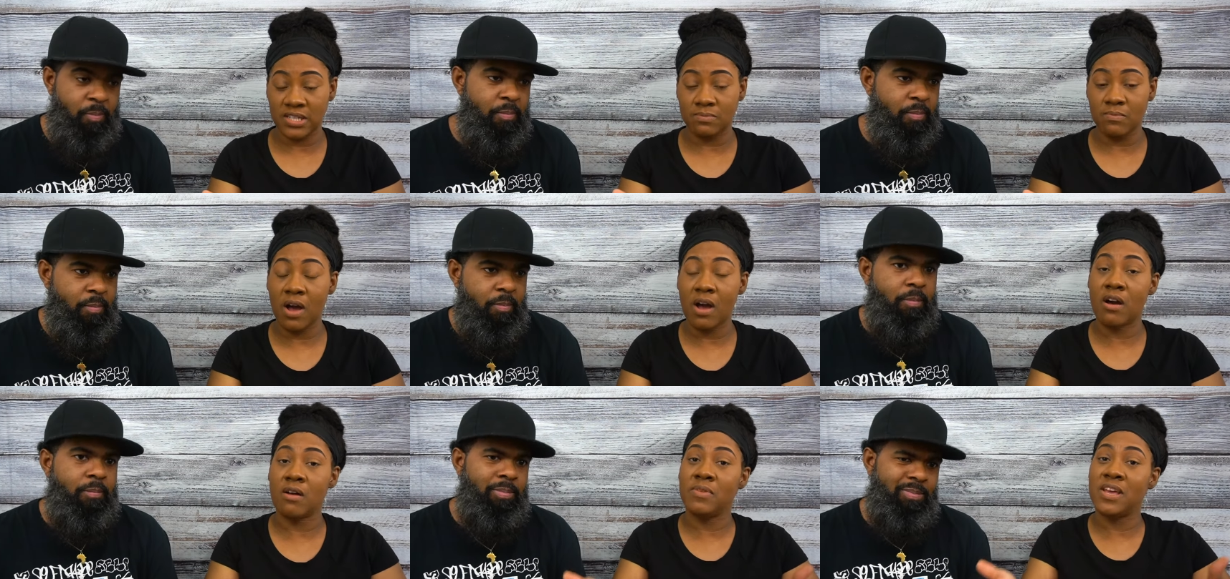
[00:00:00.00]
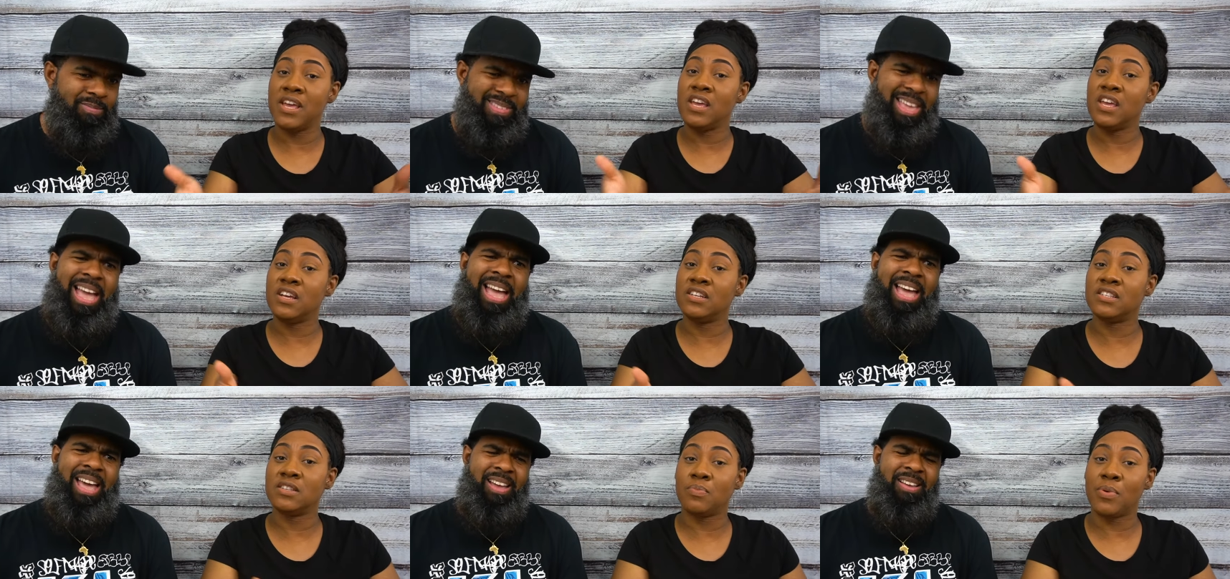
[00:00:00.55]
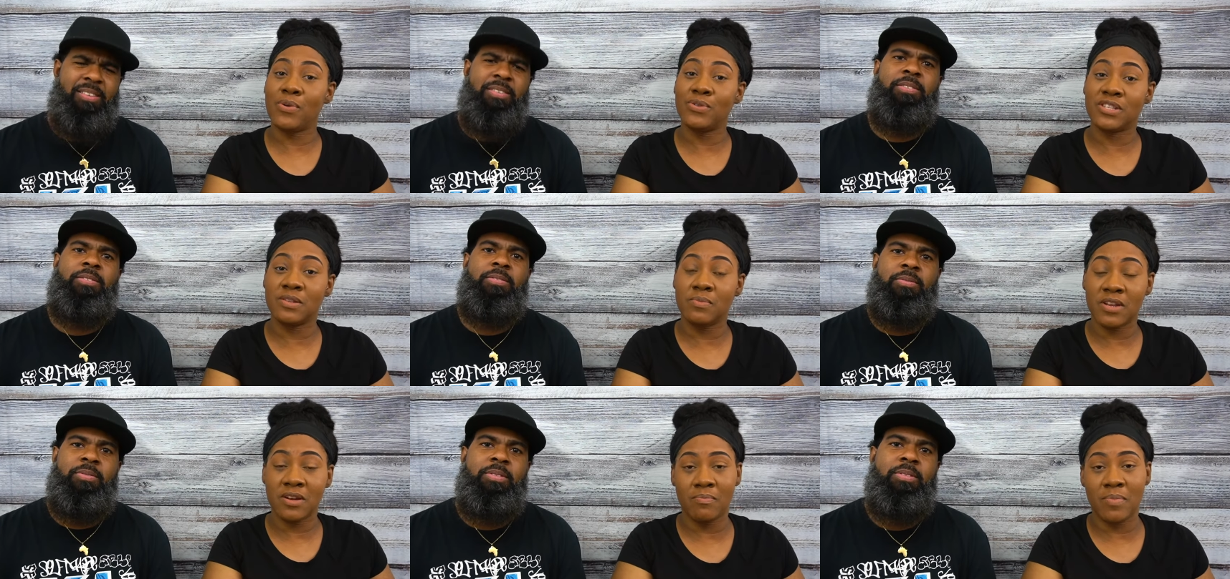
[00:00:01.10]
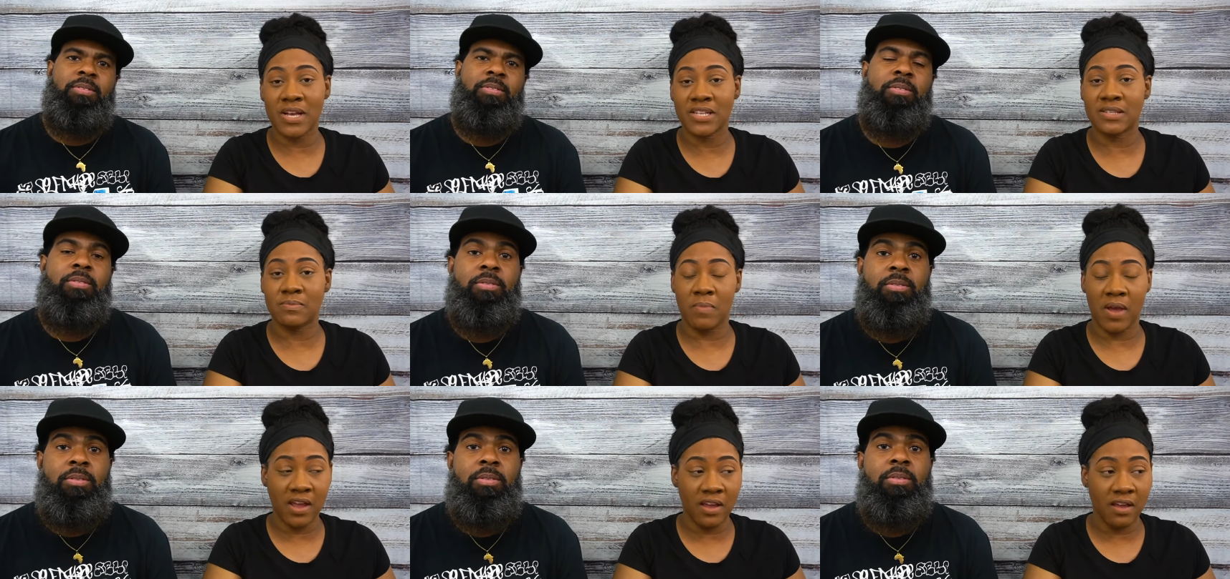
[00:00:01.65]
Speaker 1: his mom, he yeah. is supposed to be the best
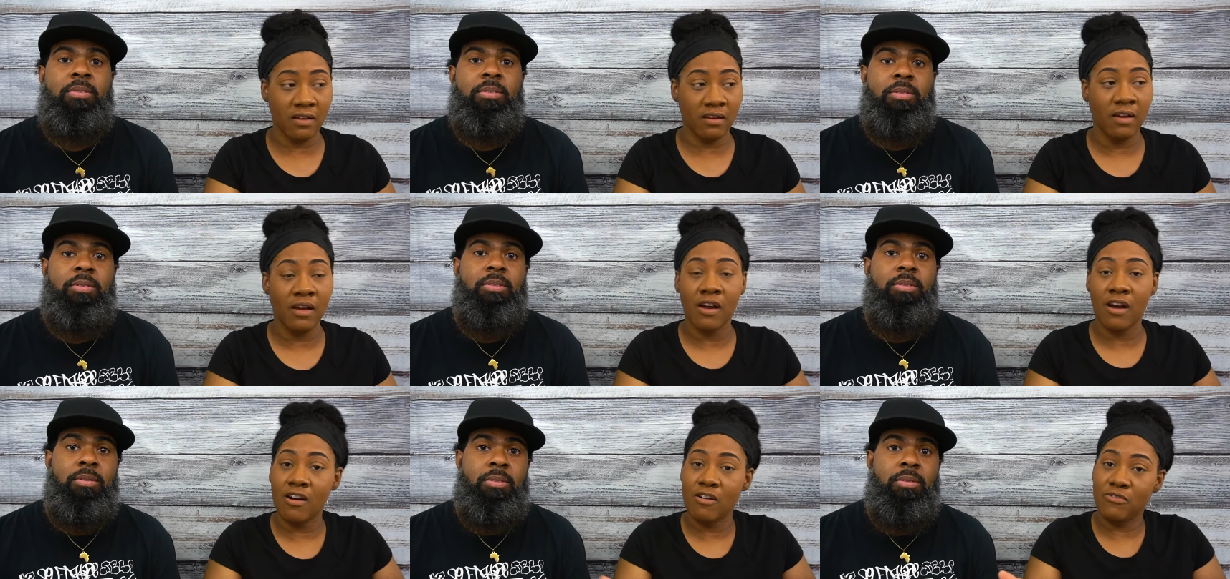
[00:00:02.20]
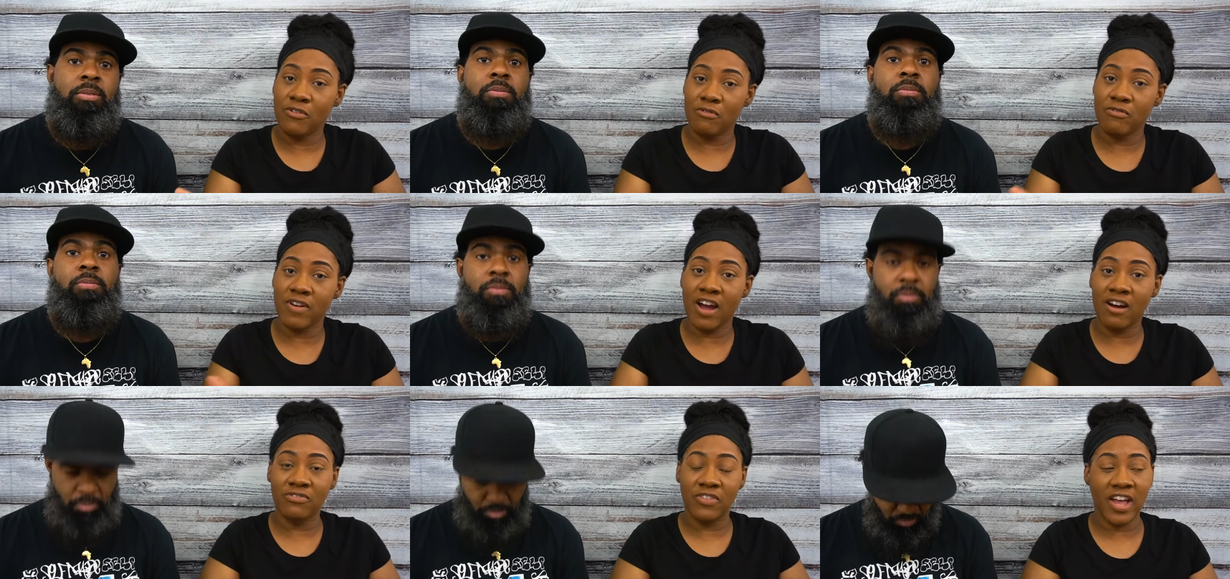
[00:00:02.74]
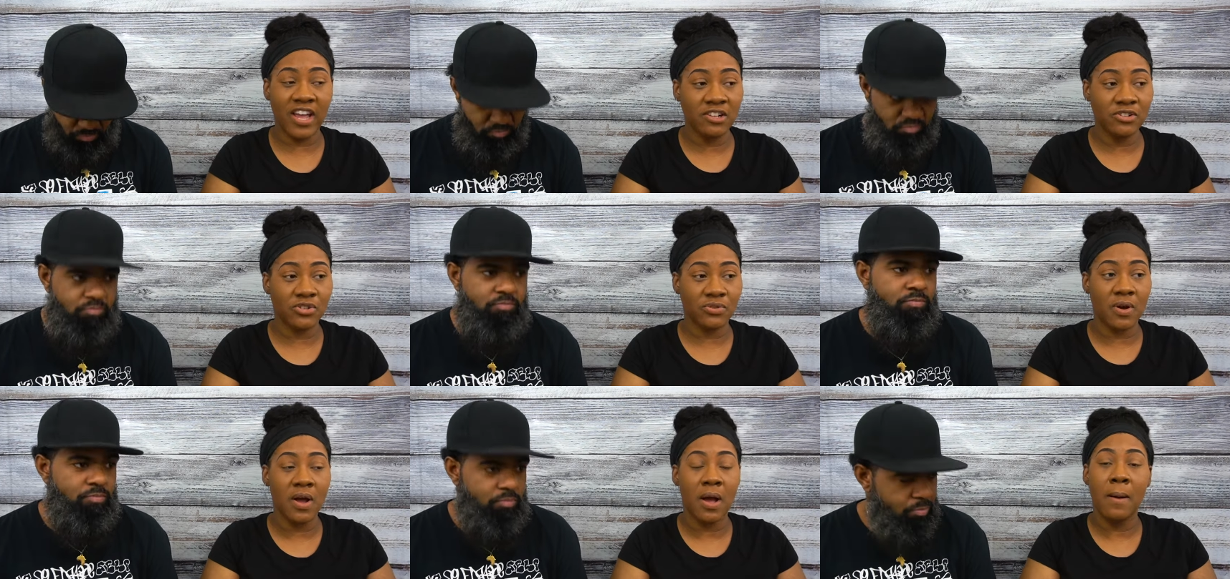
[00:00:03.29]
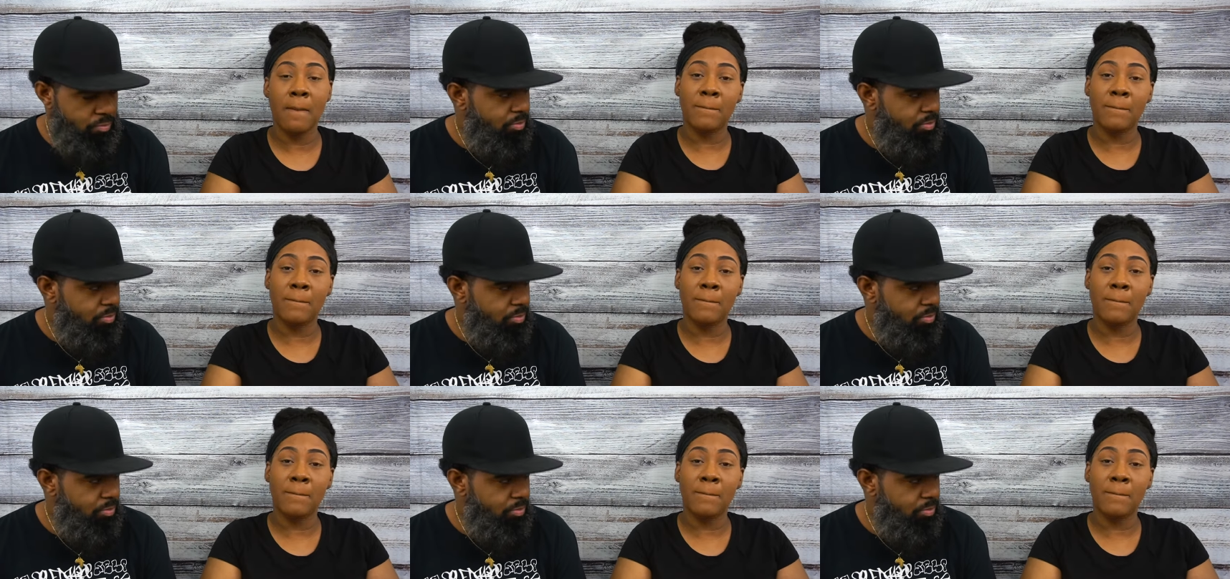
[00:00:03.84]
man for Ralph Angel.